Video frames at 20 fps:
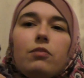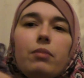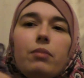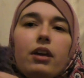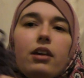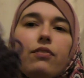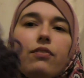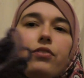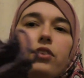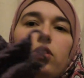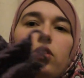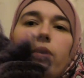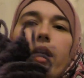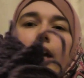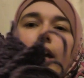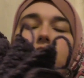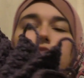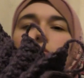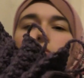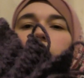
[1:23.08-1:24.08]
make a few
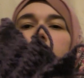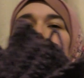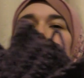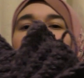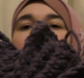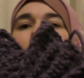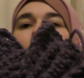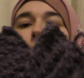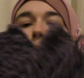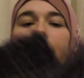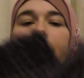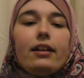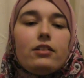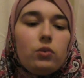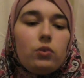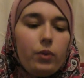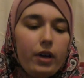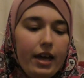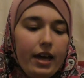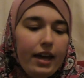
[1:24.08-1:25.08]
extra ones, but they're packed
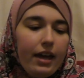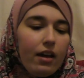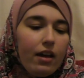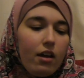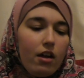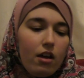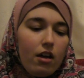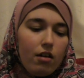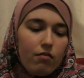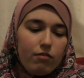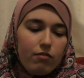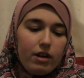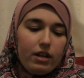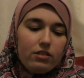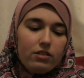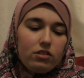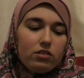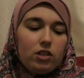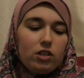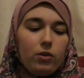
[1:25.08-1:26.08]
away ready
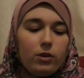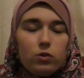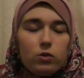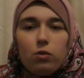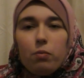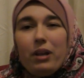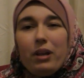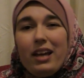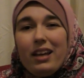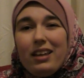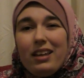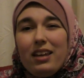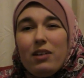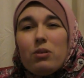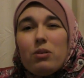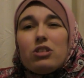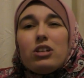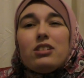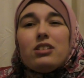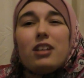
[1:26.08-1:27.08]
to sew into a blanket,
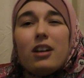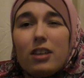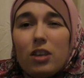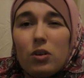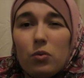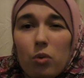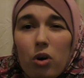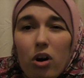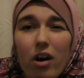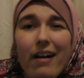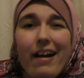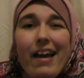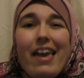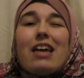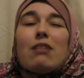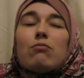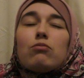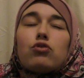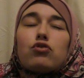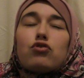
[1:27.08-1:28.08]
which I tell you what, I
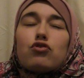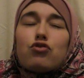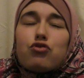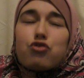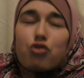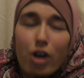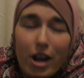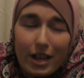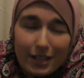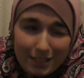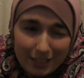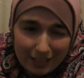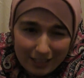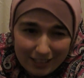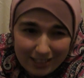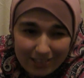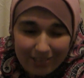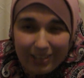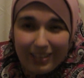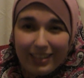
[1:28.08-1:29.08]
am dreading
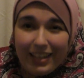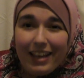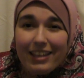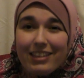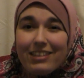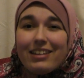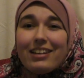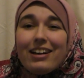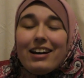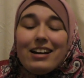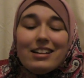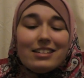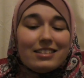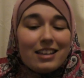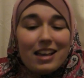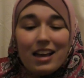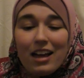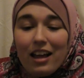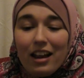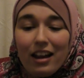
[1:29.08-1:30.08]
doing that, you guys.
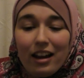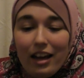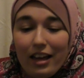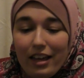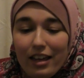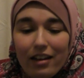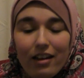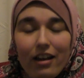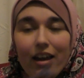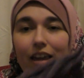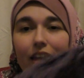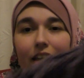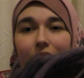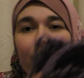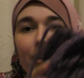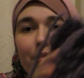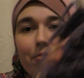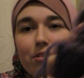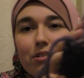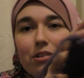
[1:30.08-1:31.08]

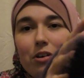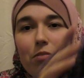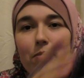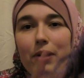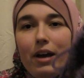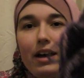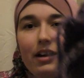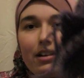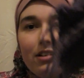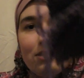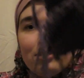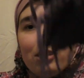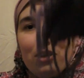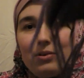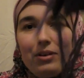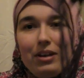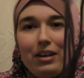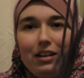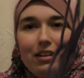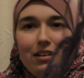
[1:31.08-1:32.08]
I'm so bad at
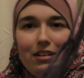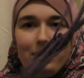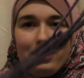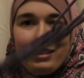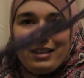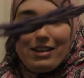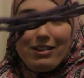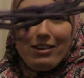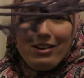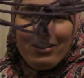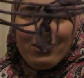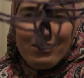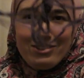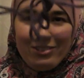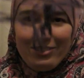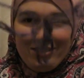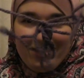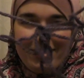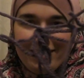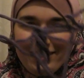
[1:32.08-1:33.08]
sewing, and look how long
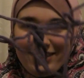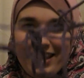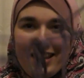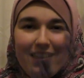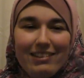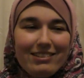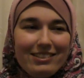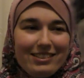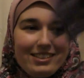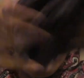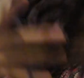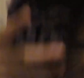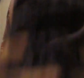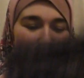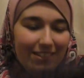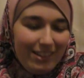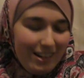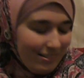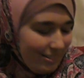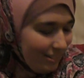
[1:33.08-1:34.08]
all the tails are, and
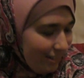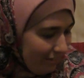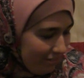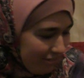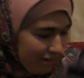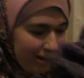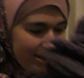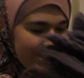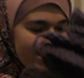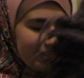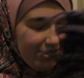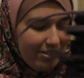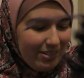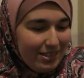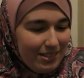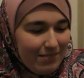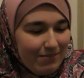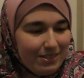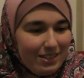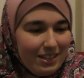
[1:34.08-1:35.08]
I'm going to try and use
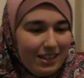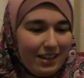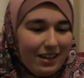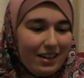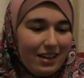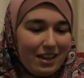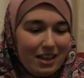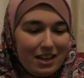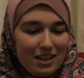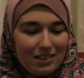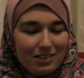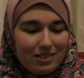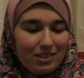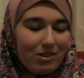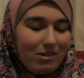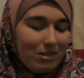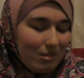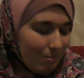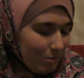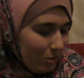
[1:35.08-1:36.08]
them to
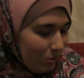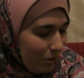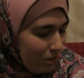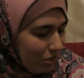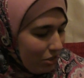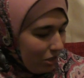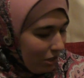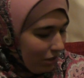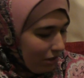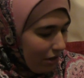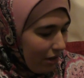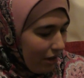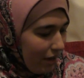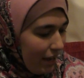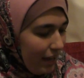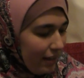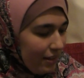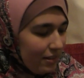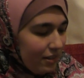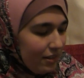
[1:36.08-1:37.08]
sew them to each other.
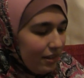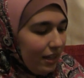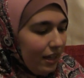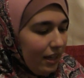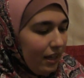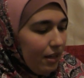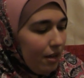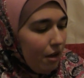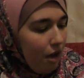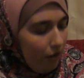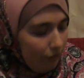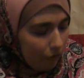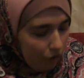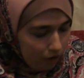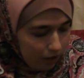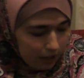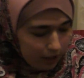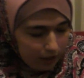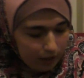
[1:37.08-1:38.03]
And I've got